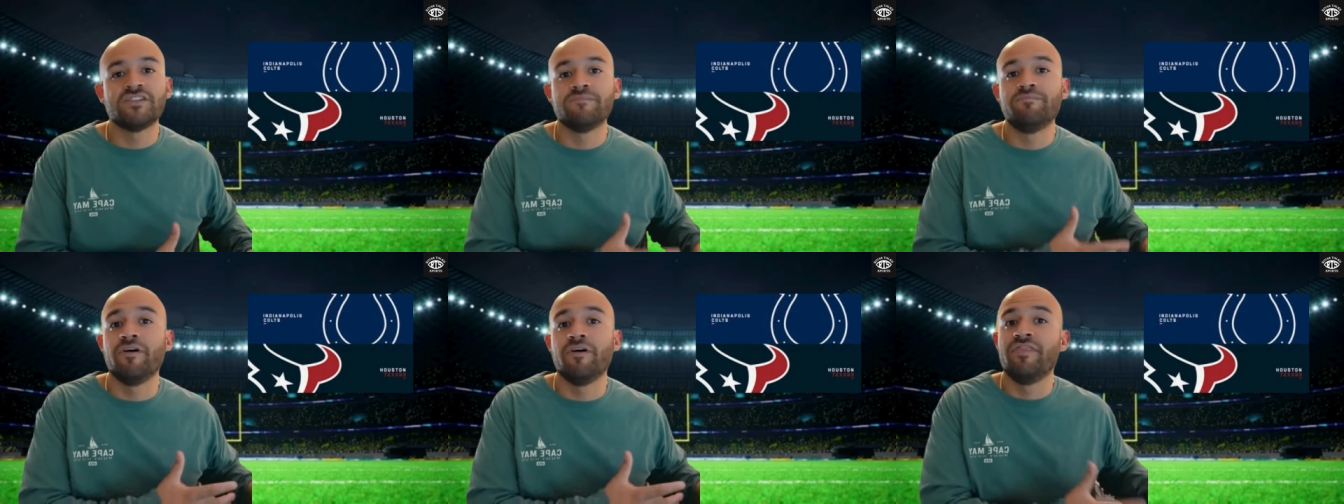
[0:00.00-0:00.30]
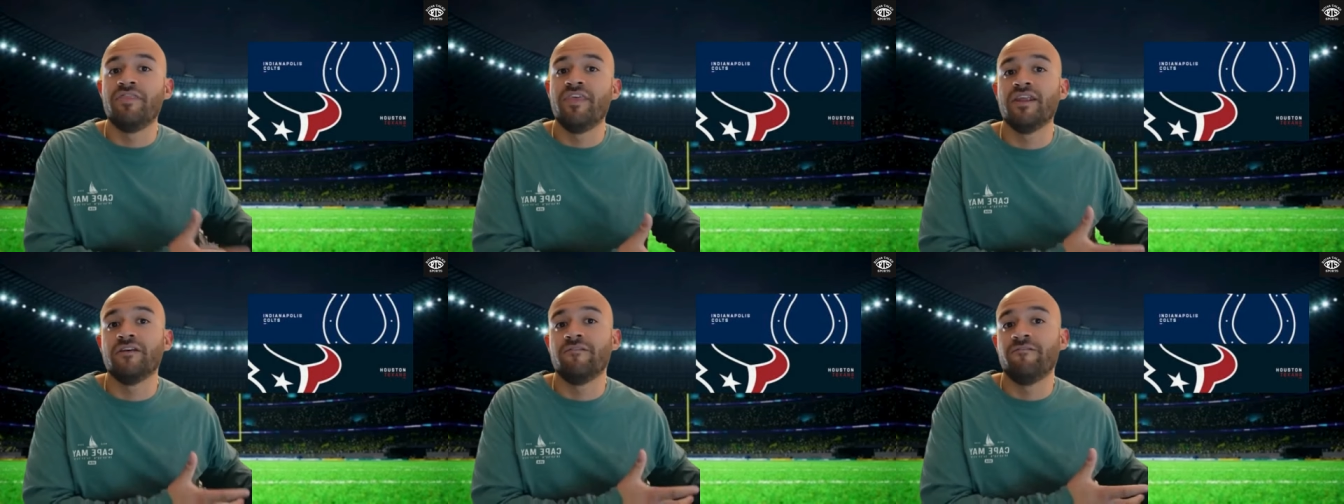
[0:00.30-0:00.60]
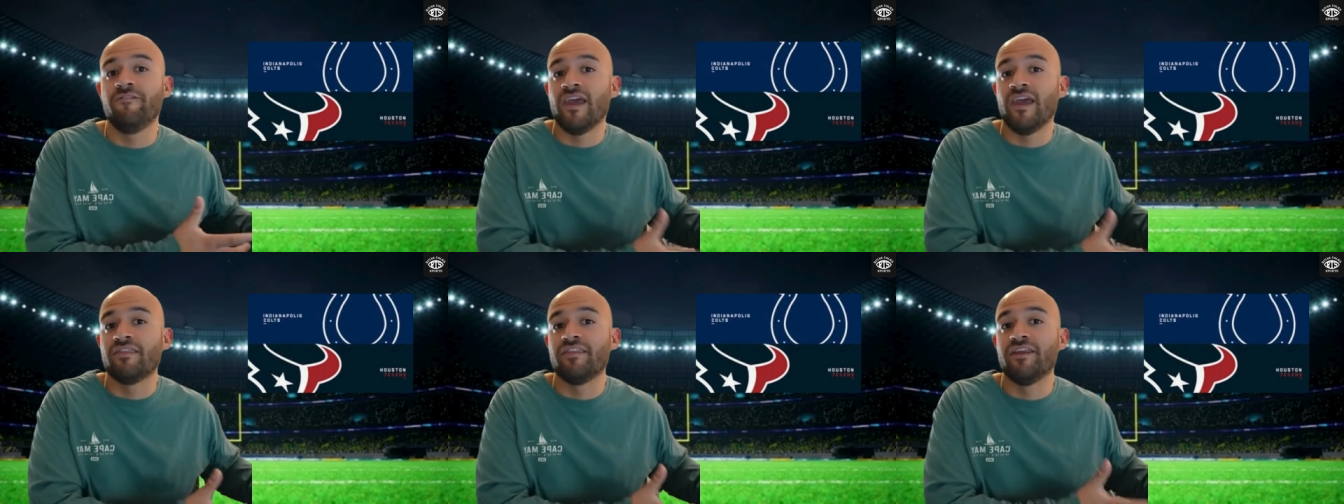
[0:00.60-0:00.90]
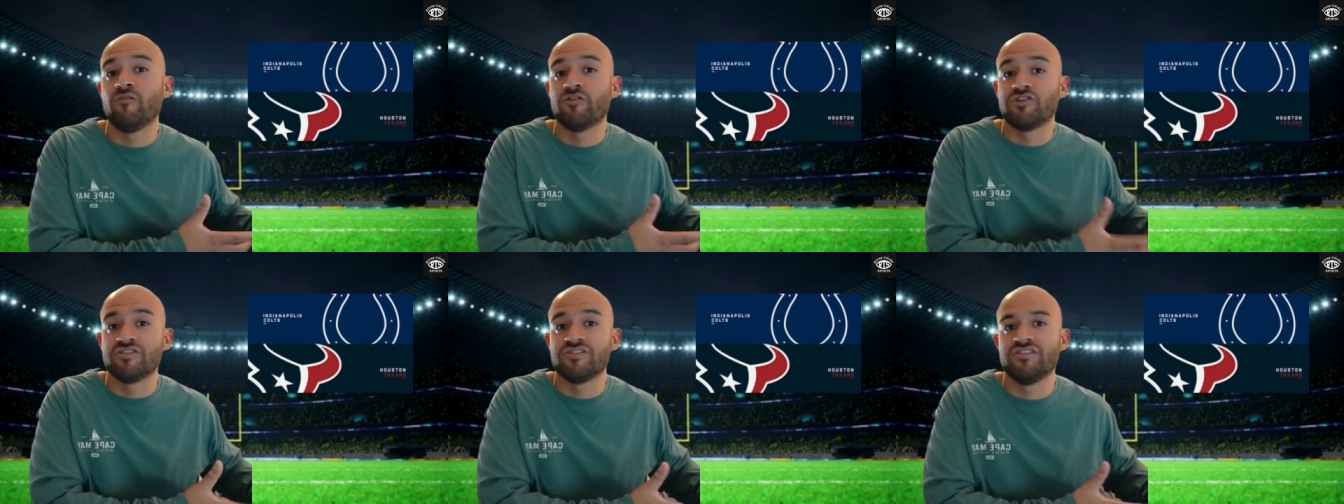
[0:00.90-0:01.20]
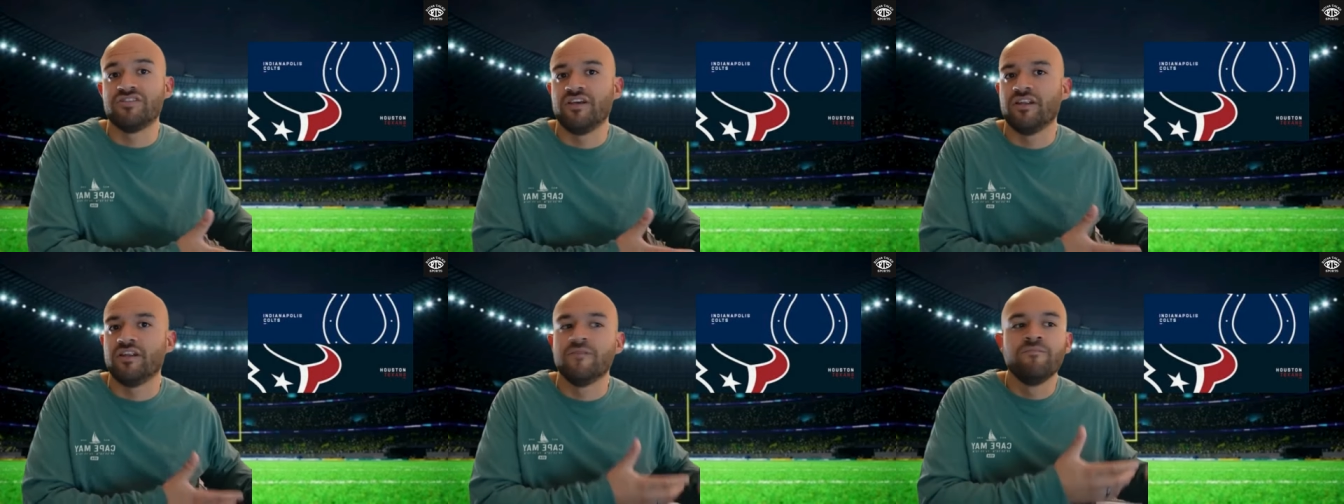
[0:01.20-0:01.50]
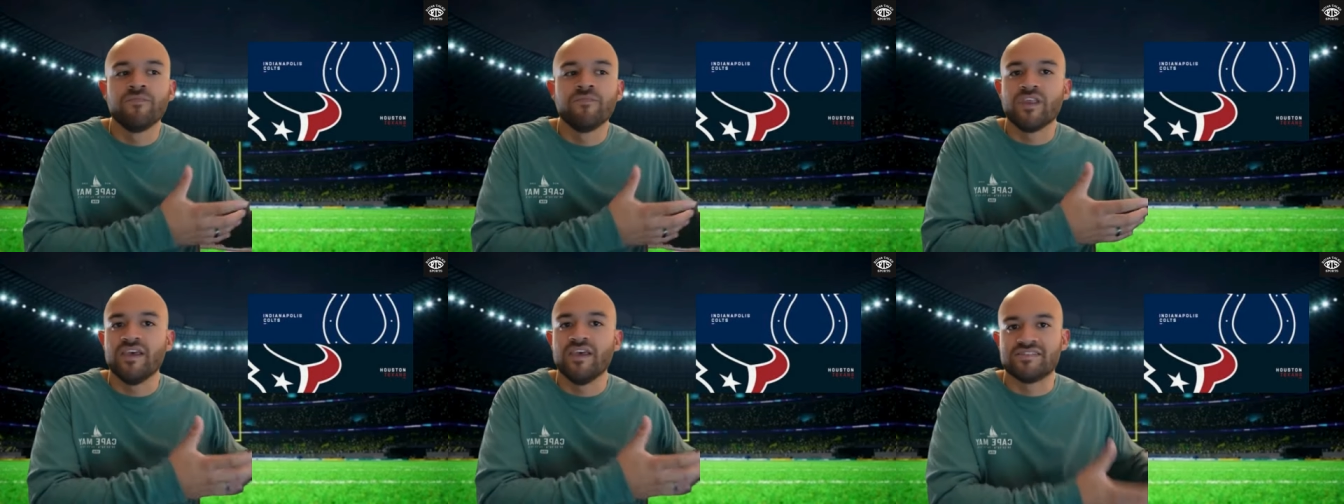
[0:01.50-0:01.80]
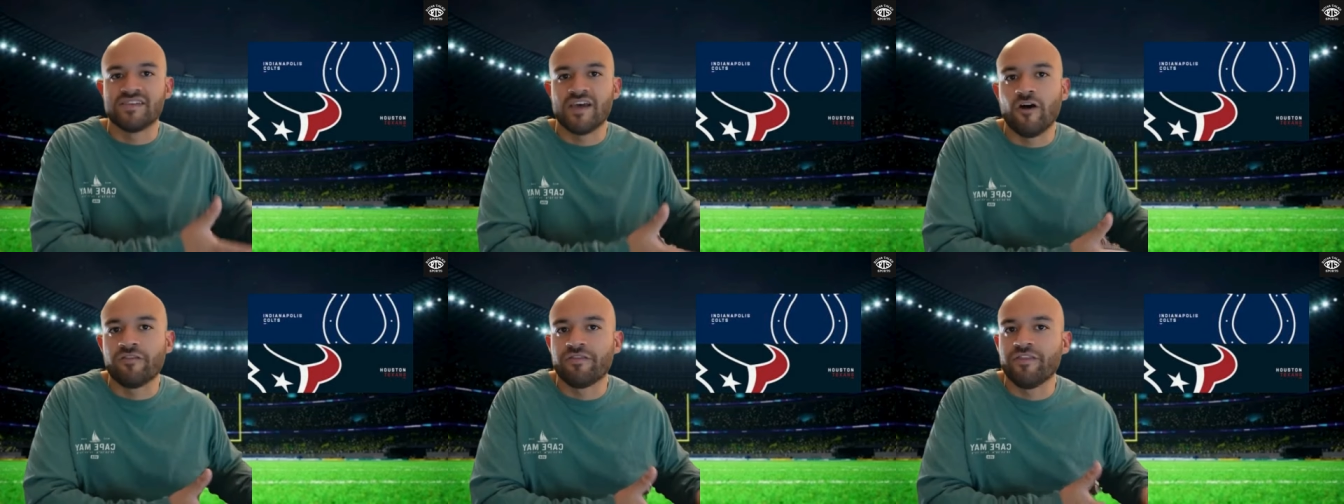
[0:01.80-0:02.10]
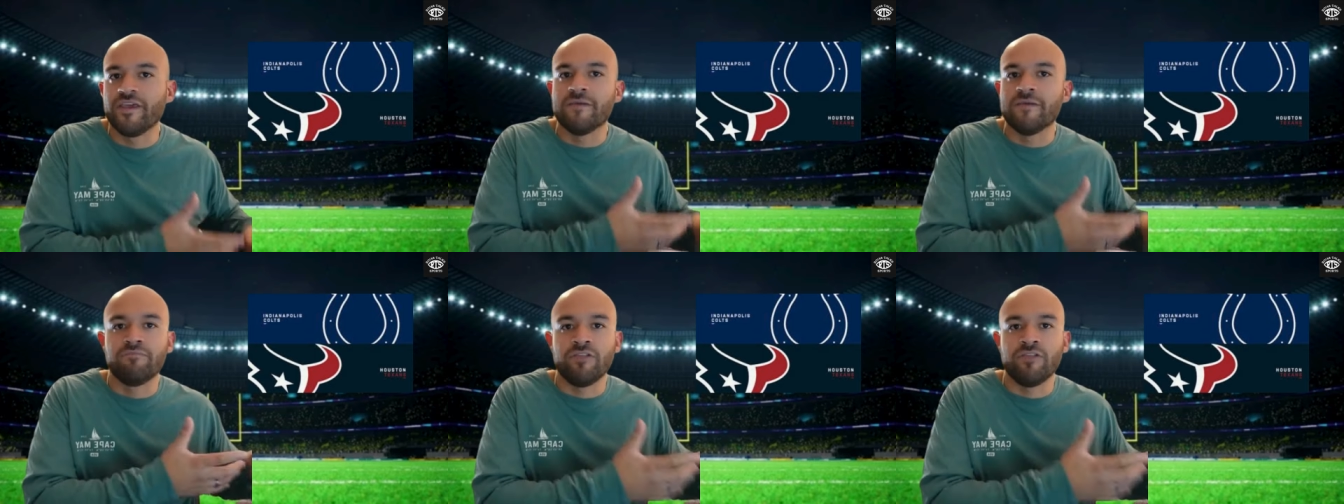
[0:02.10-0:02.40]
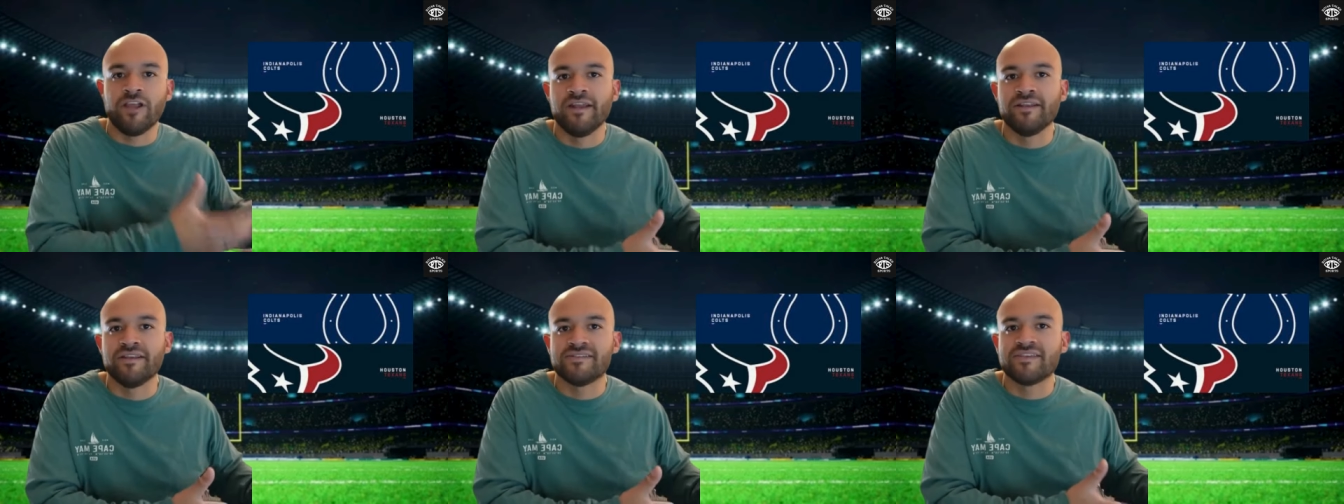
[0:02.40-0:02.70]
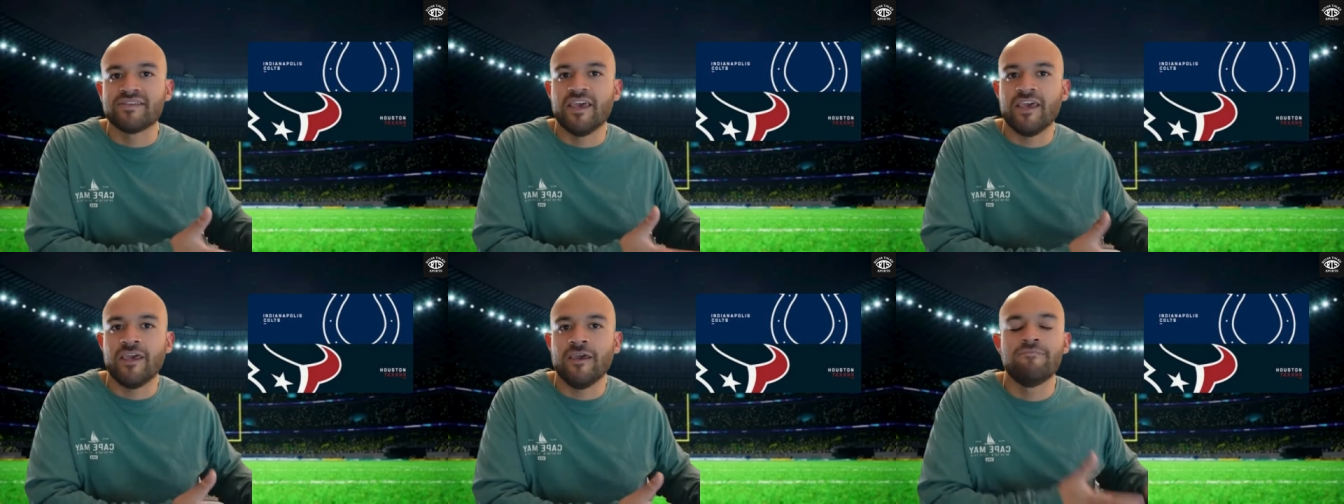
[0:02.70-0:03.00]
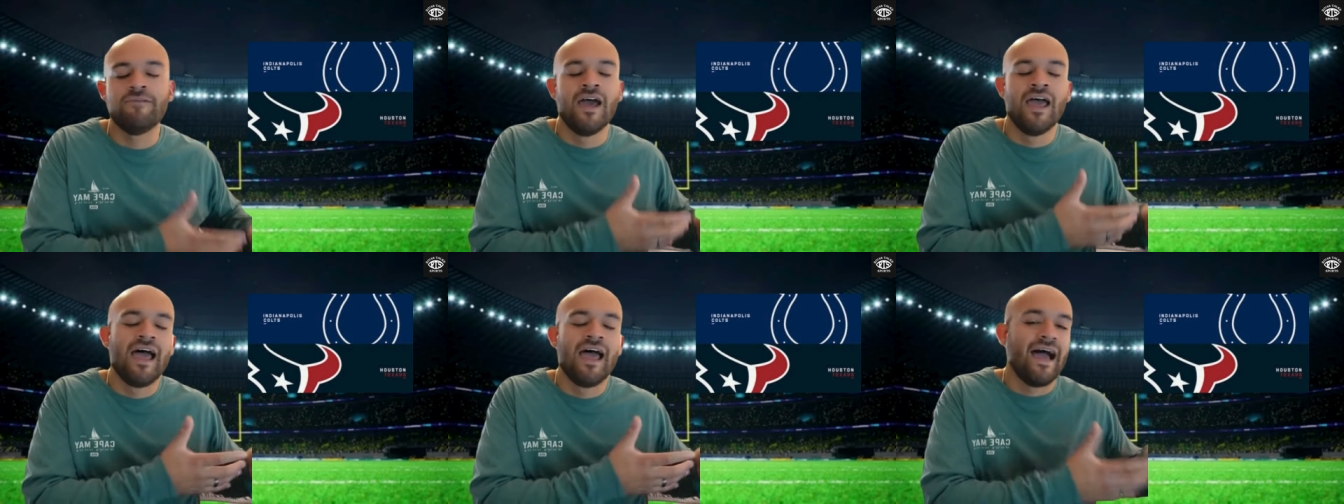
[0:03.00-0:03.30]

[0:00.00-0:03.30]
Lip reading: But then if Anthony Richardson is healthy and playing this game,